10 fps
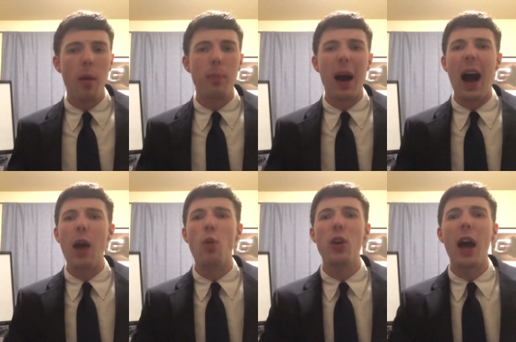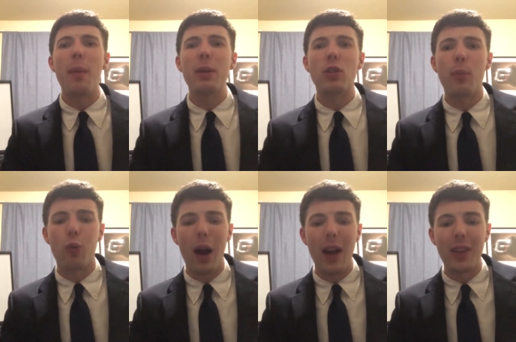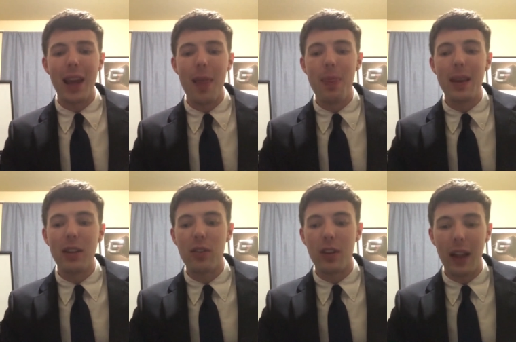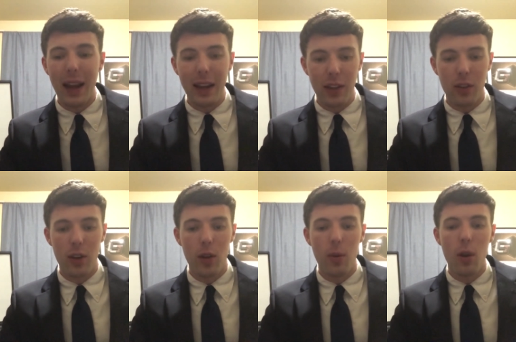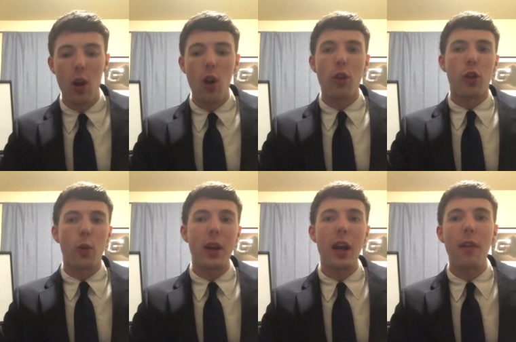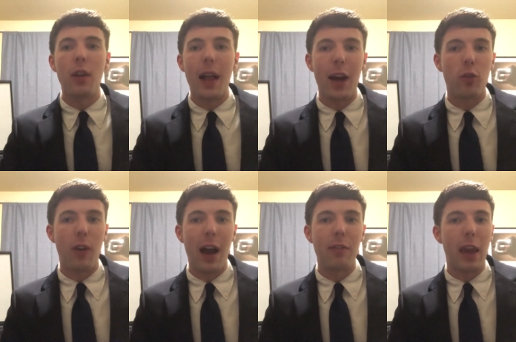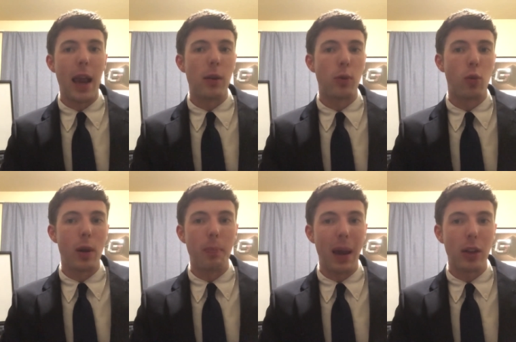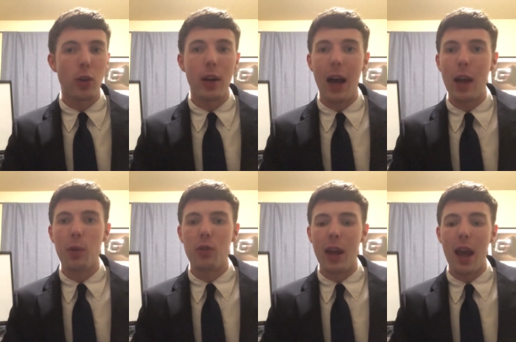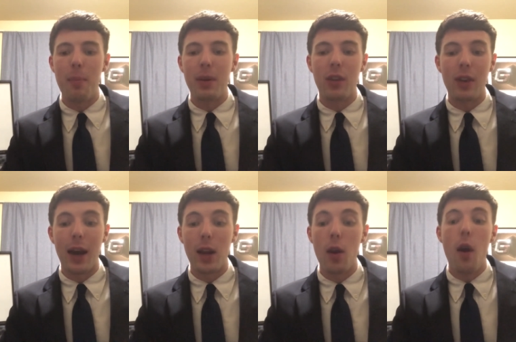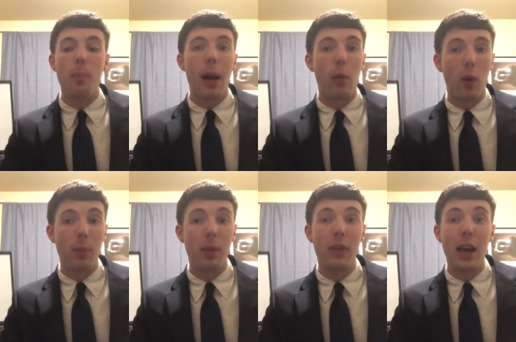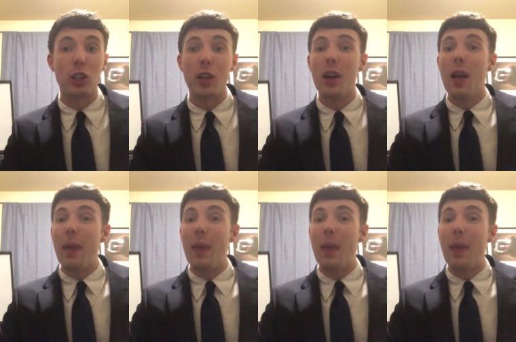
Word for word: but I would not be surprised in the slightest Three of the last five games between Baylor and Iowa State had been decided by one possession.